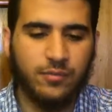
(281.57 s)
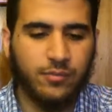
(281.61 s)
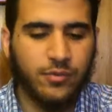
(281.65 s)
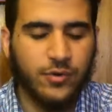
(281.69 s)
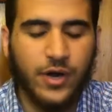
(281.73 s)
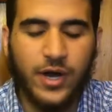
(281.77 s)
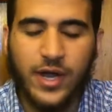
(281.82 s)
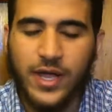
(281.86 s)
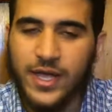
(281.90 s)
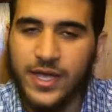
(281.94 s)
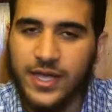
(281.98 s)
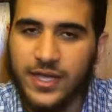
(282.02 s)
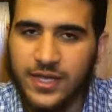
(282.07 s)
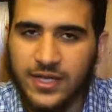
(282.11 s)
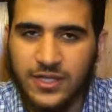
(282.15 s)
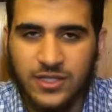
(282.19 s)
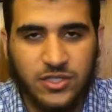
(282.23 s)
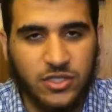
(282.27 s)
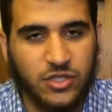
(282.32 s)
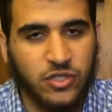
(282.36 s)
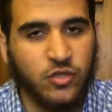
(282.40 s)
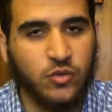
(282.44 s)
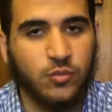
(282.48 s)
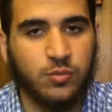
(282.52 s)
pray,
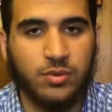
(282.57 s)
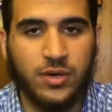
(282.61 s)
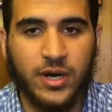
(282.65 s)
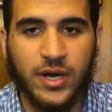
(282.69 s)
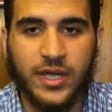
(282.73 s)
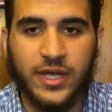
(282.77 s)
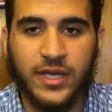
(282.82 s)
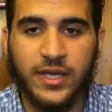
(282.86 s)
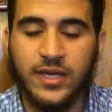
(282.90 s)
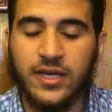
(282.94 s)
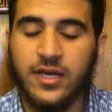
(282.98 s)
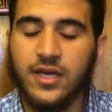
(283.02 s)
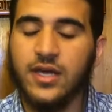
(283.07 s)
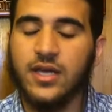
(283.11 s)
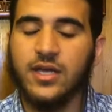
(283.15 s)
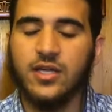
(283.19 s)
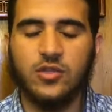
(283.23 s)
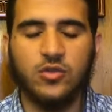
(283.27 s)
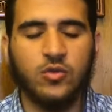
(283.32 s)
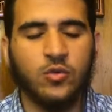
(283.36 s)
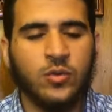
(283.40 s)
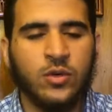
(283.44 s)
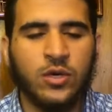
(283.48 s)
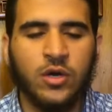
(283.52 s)
continue praying,
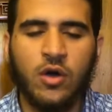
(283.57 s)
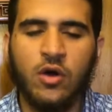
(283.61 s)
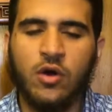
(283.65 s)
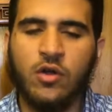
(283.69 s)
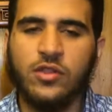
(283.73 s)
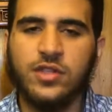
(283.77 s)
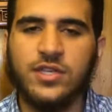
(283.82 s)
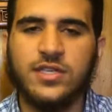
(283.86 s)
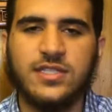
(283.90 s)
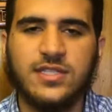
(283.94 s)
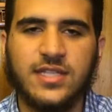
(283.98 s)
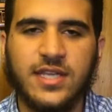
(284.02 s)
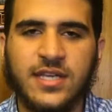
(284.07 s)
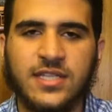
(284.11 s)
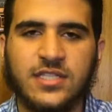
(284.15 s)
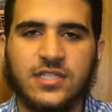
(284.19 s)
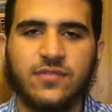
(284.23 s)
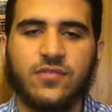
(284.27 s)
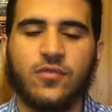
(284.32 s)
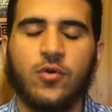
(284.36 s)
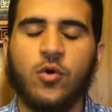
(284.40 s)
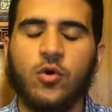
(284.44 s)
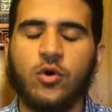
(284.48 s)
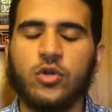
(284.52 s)
doing all these things.
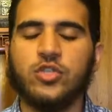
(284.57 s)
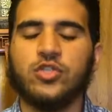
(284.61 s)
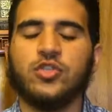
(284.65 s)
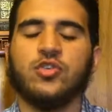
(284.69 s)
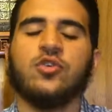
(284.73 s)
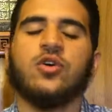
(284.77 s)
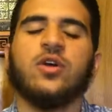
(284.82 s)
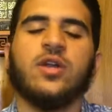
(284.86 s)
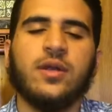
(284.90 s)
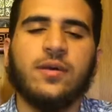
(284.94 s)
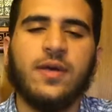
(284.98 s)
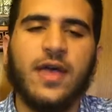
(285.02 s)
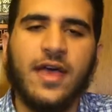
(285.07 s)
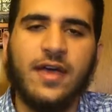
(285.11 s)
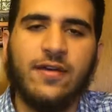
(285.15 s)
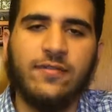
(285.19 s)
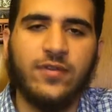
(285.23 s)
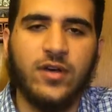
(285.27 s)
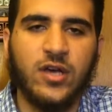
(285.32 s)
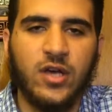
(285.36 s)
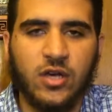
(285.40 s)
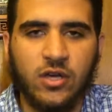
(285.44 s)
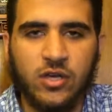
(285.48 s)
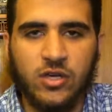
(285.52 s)
Of course, you're going to
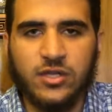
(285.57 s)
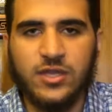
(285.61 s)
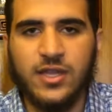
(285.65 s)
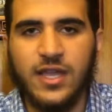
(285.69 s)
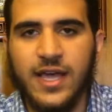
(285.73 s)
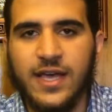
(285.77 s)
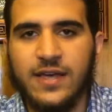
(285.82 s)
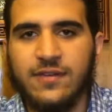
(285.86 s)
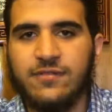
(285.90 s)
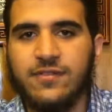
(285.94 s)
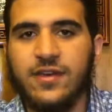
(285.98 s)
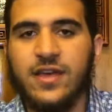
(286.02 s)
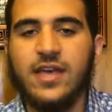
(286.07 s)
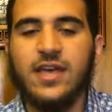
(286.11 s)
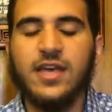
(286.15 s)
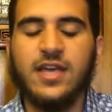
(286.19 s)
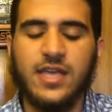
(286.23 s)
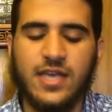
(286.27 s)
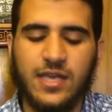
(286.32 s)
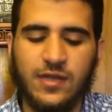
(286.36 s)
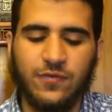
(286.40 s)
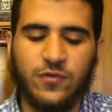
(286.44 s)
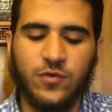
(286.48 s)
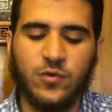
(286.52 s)
have a good life
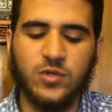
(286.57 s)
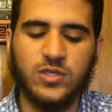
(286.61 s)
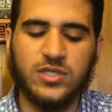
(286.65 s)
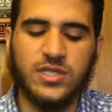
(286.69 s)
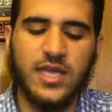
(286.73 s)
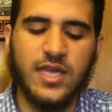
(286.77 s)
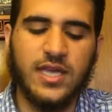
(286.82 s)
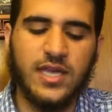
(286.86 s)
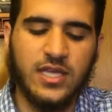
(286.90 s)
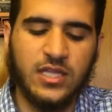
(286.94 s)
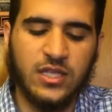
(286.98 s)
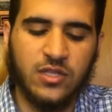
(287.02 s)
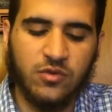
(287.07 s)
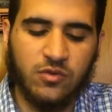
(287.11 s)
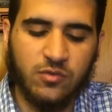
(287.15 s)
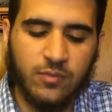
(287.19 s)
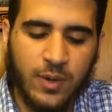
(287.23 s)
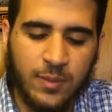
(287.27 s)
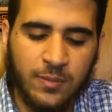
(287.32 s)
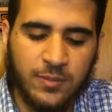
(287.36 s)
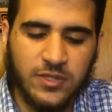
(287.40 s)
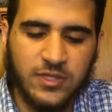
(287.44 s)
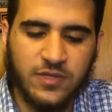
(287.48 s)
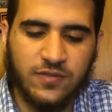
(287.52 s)
if you stay in the
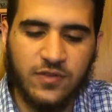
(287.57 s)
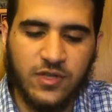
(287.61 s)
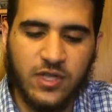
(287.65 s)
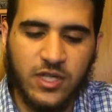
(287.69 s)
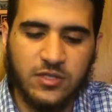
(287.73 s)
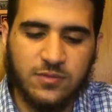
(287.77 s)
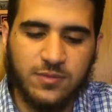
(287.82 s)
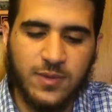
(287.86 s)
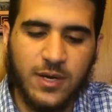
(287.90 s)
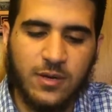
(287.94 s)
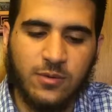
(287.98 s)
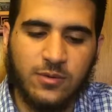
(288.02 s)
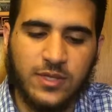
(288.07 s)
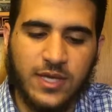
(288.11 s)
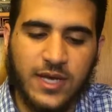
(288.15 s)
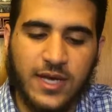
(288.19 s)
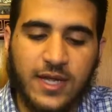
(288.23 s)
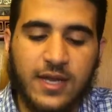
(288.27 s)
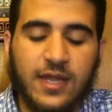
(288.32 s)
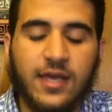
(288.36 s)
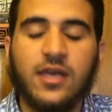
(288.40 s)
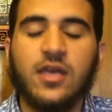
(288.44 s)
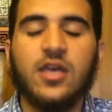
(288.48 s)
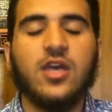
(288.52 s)
remembrance of Allah subhanahu wa
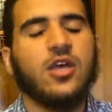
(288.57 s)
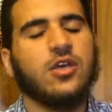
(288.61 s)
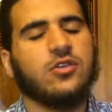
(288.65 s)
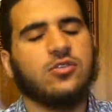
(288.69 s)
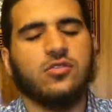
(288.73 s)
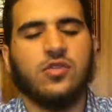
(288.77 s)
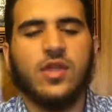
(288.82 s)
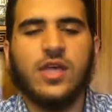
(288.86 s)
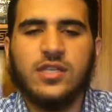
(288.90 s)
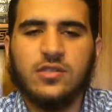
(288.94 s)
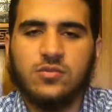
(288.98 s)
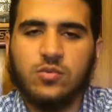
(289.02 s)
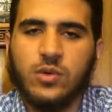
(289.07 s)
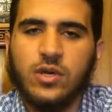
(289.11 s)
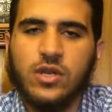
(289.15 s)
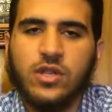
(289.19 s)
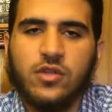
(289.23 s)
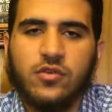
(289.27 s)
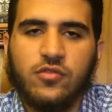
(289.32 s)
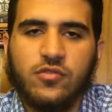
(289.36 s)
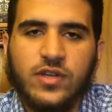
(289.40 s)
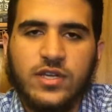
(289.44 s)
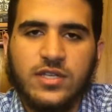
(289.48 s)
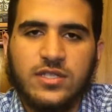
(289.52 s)
ta'ala. So that's one
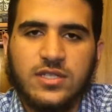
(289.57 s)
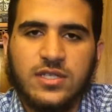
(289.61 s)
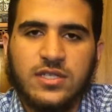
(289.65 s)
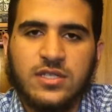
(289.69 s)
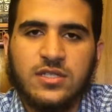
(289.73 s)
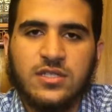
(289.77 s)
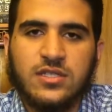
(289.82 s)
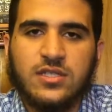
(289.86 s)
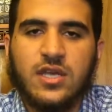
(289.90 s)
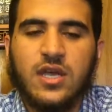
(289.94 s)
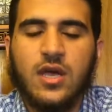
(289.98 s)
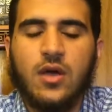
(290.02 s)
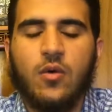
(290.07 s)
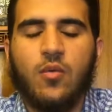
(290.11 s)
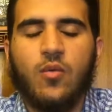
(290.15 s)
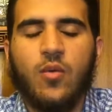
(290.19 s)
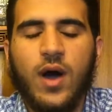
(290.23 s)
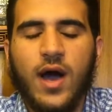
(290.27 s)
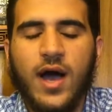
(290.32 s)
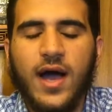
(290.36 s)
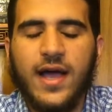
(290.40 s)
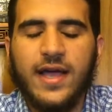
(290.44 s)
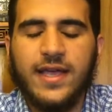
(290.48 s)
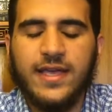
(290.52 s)
of the reasons
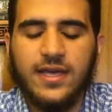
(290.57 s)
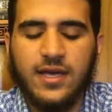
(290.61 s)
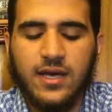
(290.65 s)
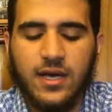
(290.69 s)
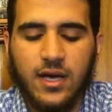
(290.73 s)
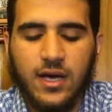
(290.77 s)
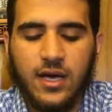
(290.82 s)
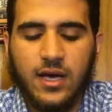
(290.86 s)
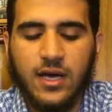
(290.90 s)
why